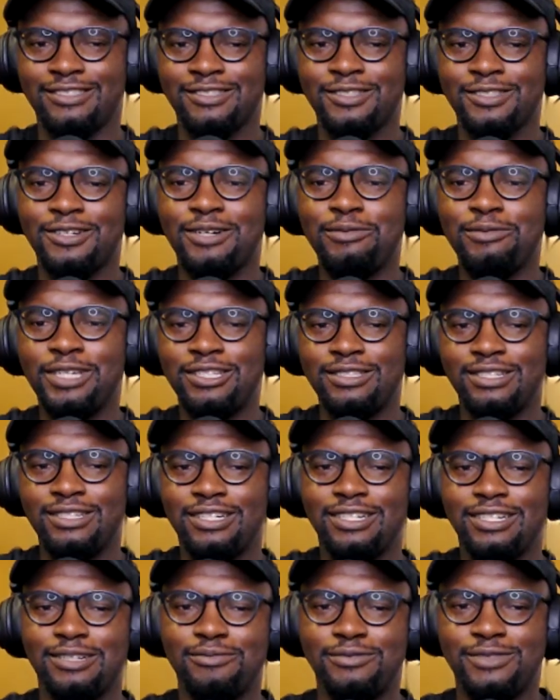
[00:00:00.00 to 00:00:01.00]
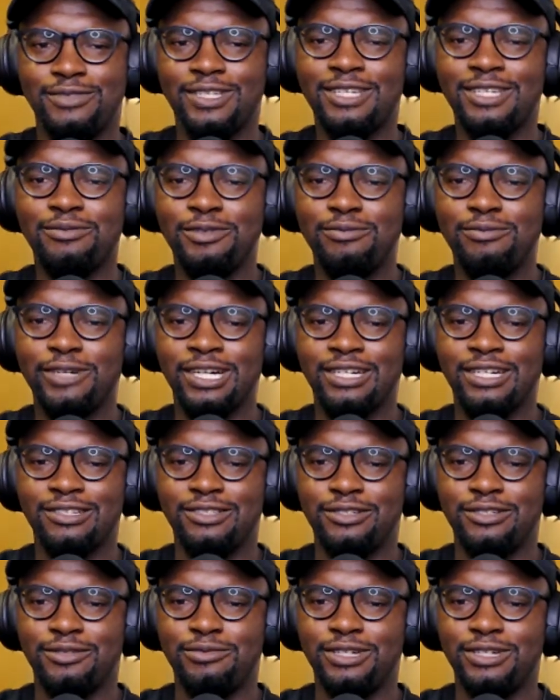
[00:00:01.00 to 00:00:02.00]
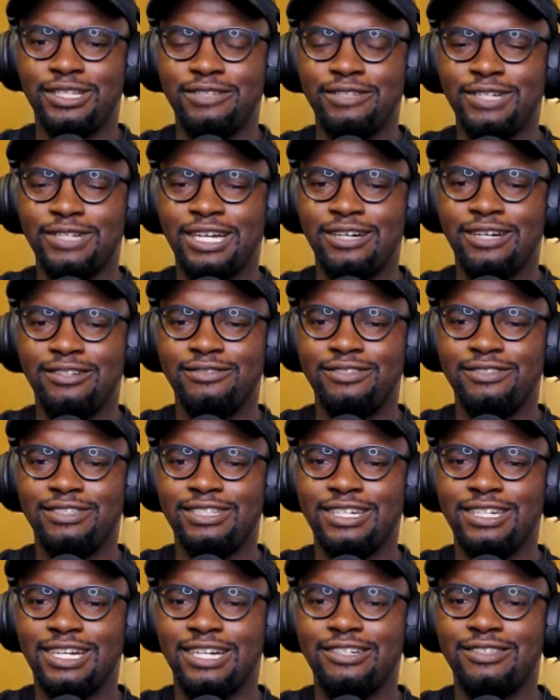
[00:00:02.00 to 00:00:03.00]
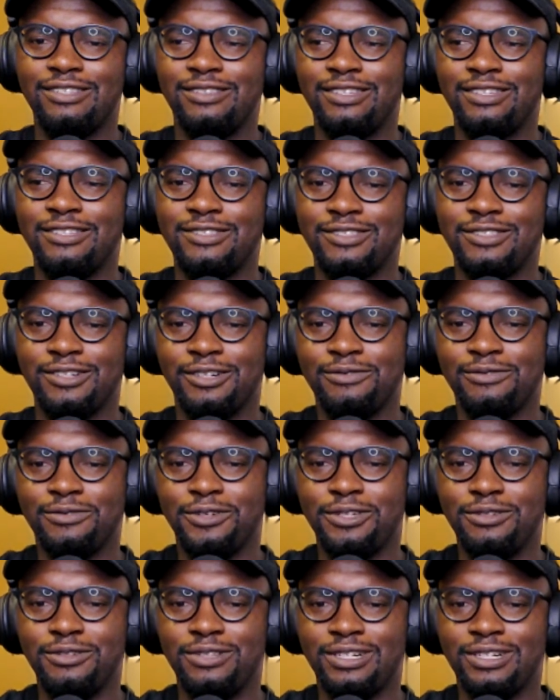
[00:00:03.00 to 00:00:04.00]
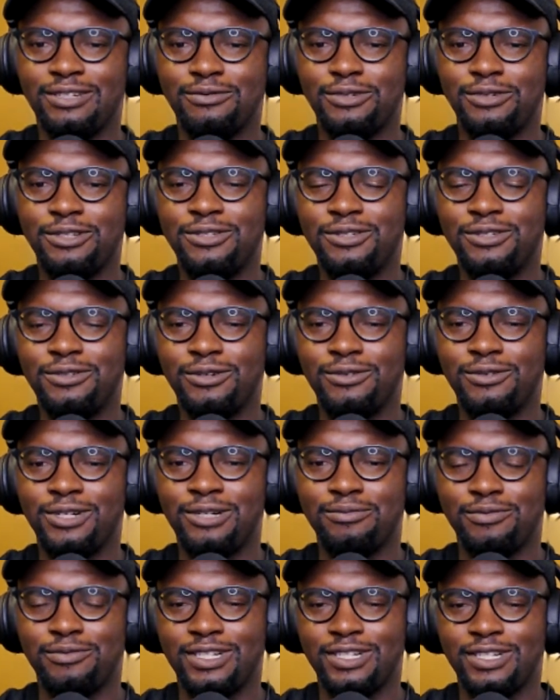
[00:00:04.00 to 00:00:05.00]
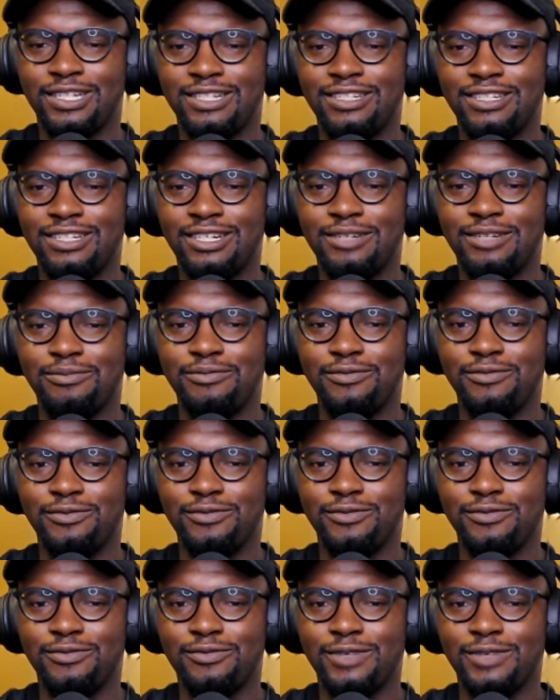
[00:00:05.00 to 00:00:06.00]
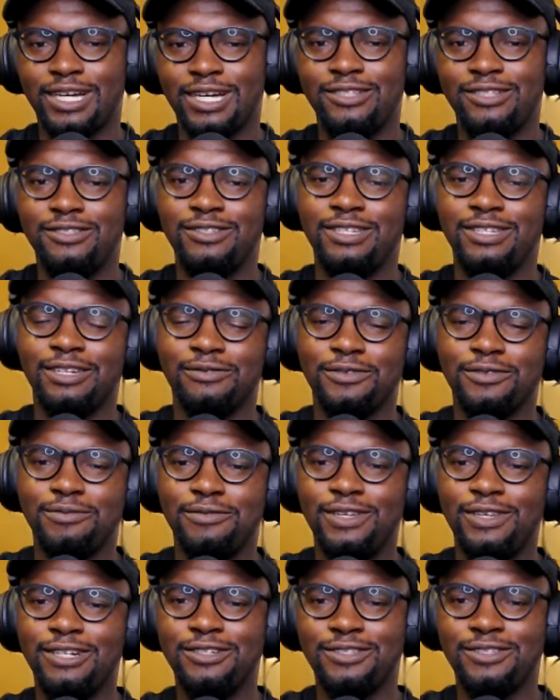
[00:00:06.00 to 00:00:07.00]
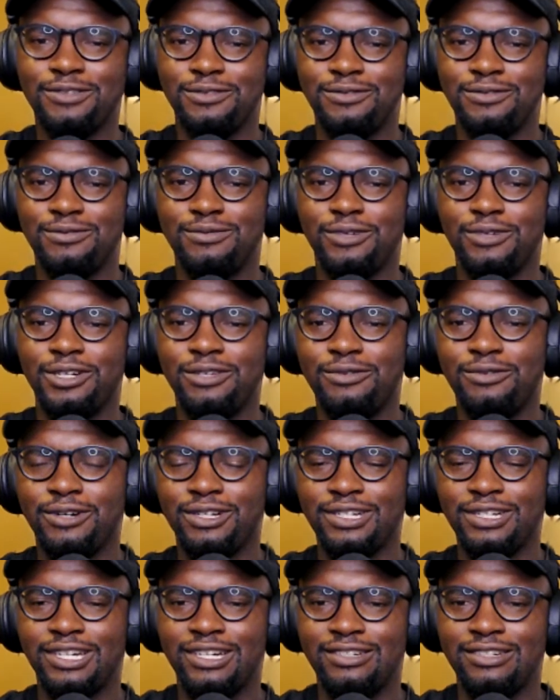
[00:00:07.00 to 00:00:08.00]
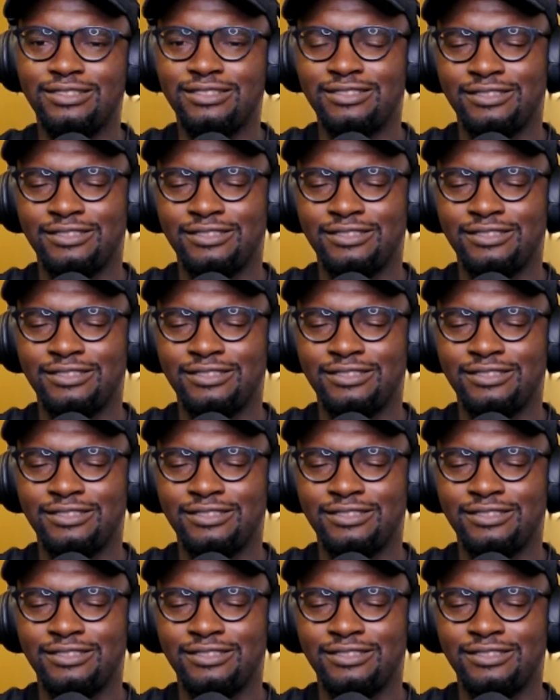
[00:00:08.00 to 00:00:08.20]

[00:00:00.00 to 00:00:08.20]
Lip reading: So I mean, take me back a little bit. How did things start for you? Like, where'd you grow up, and how'd you get from there to where you are now?